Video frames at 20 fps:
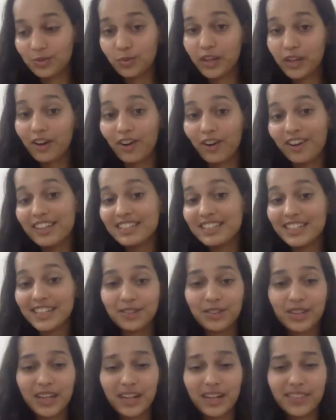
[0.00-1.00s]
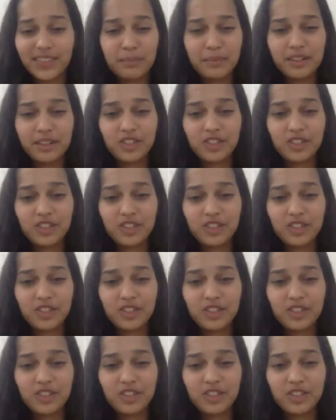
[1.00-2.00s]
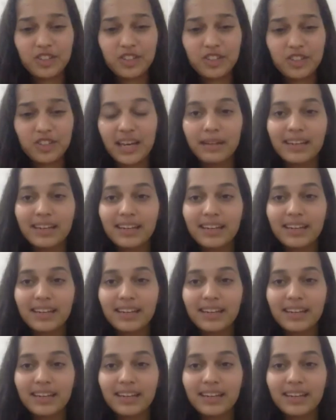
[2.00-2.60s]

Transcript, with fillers: we honestly don't have that much time.